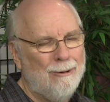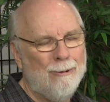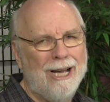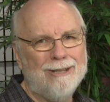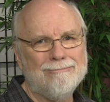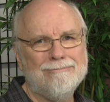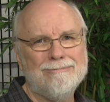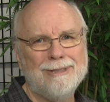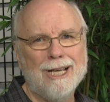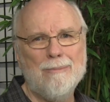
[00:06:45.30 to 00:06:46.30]
Well,
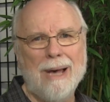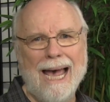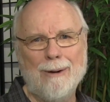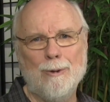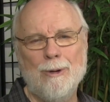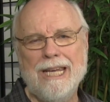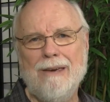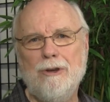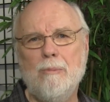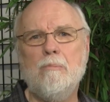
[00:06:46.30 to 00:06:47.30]
come back when we
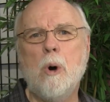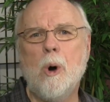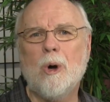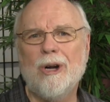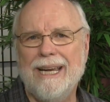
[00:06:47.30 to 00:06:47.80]
give you more